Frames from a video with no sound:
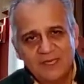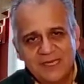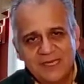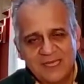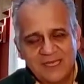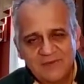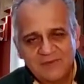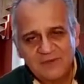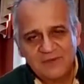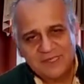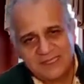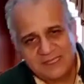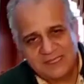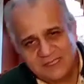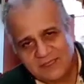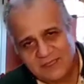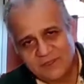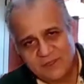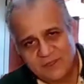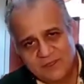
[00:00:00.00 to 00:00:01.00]
what effort
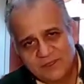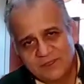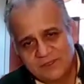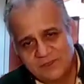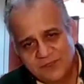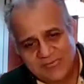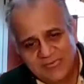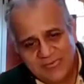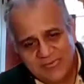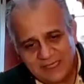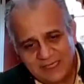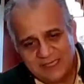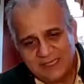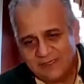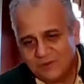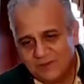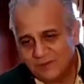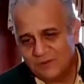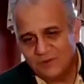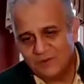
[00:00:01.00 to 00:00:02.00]
it took to
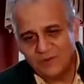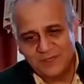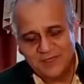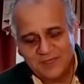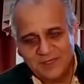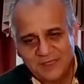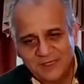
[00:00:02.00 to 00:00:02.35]
get to,